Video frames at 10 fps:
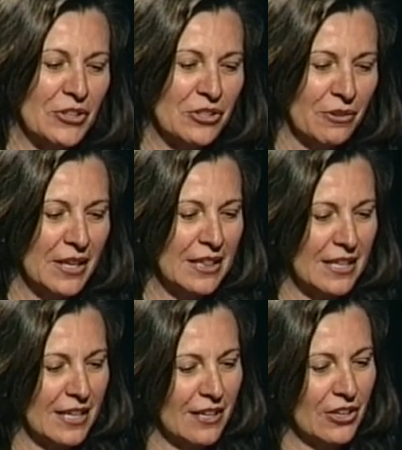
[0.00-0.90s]
during
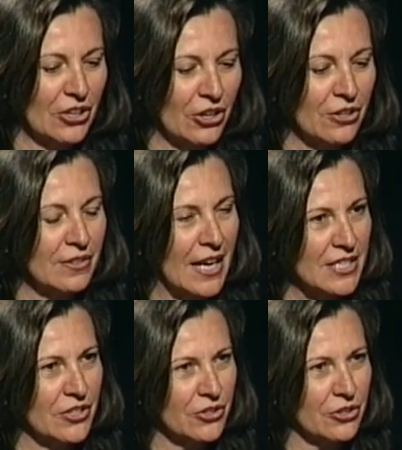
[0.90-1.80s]
the Kerr
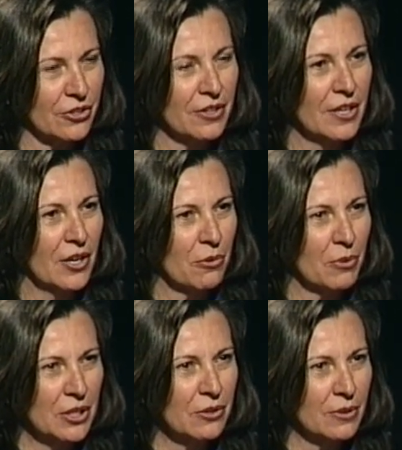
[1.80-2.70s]
licensure
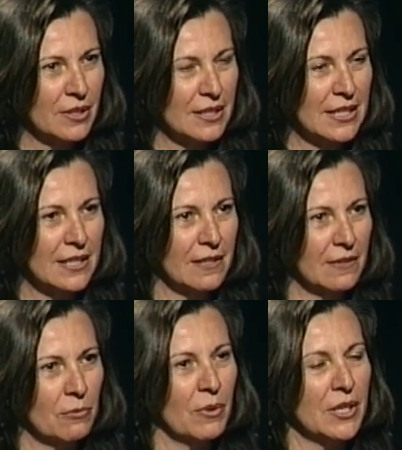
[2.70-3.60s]
renewal,
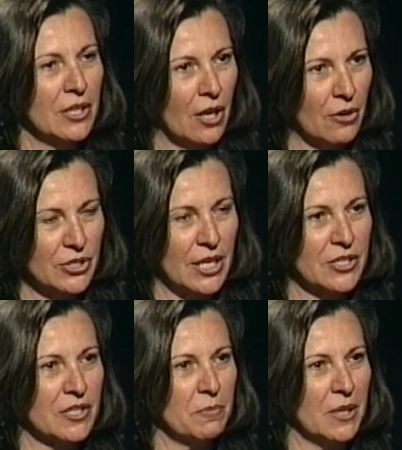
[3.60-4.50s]
when the
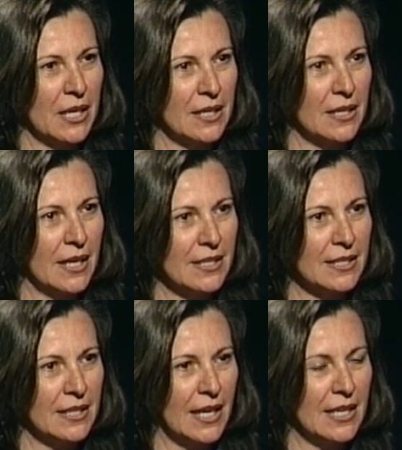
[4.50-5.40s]
negotiations began in
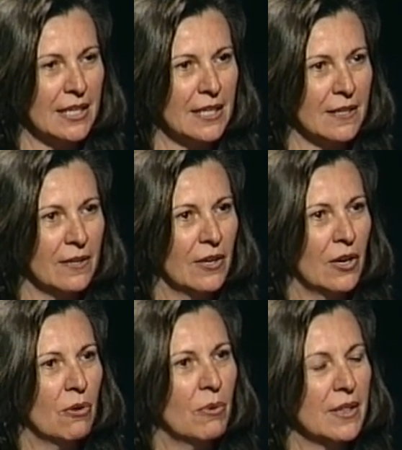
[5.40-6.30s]
1980 and
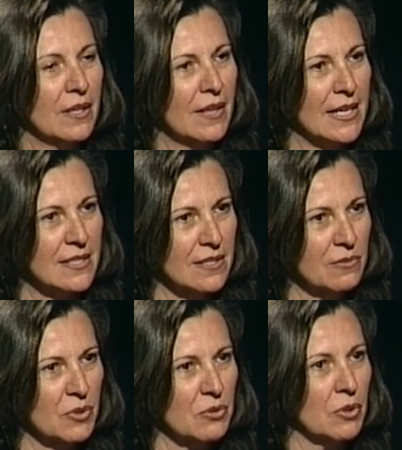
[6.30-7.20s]
when the license
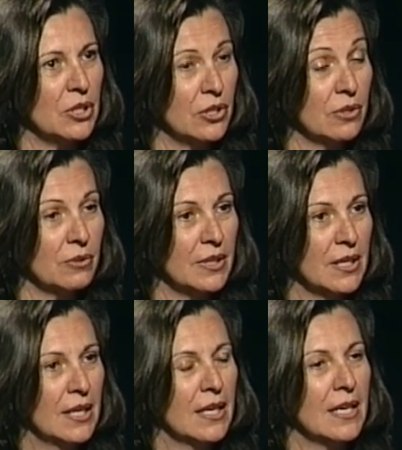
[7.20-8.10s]
was renewed
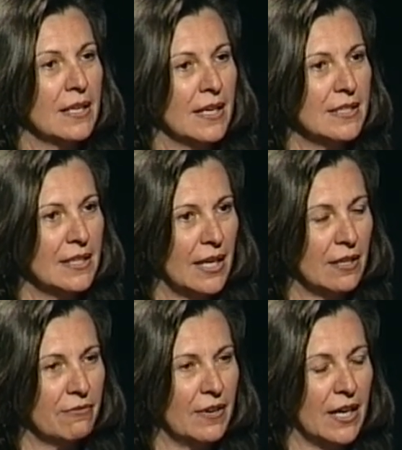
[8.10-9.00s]
in
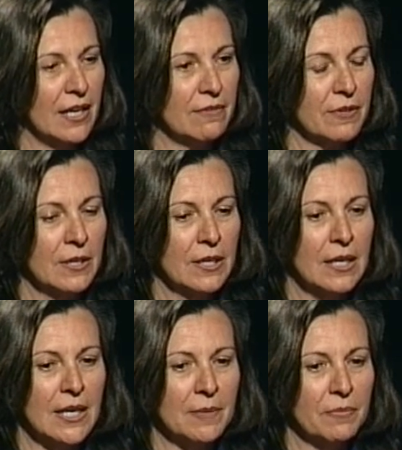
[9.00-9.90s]
1985,
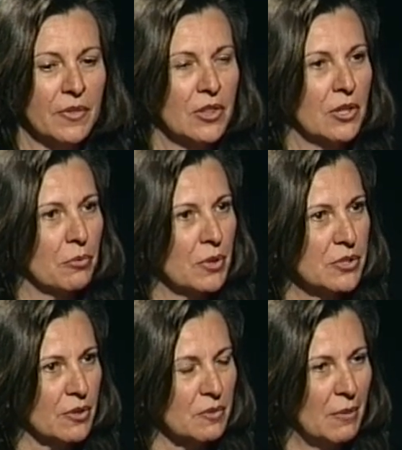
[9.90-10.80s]
the
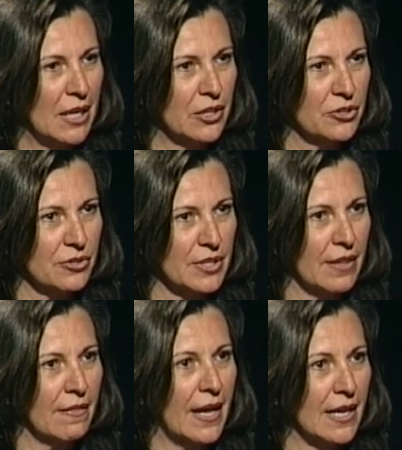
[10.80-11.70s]
resource managers
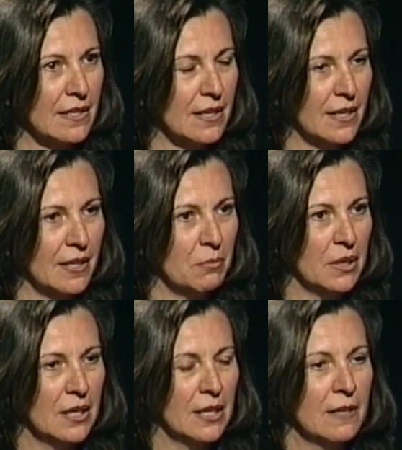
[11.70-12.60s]
at that time
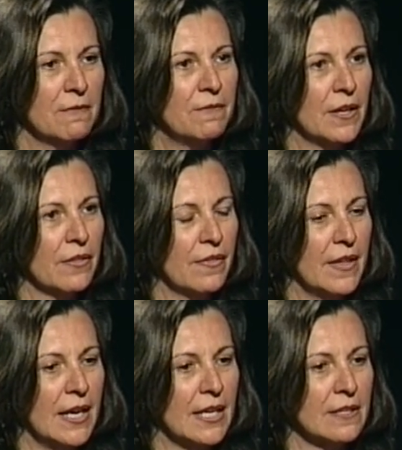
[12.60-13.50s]
felt
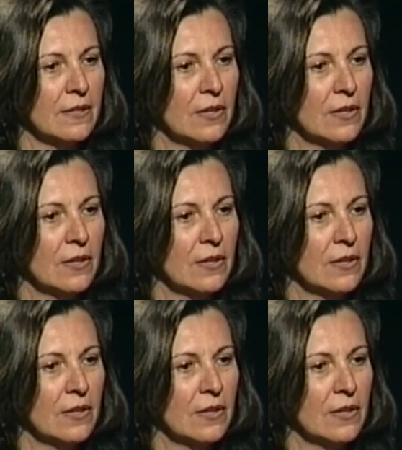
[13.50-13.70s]
that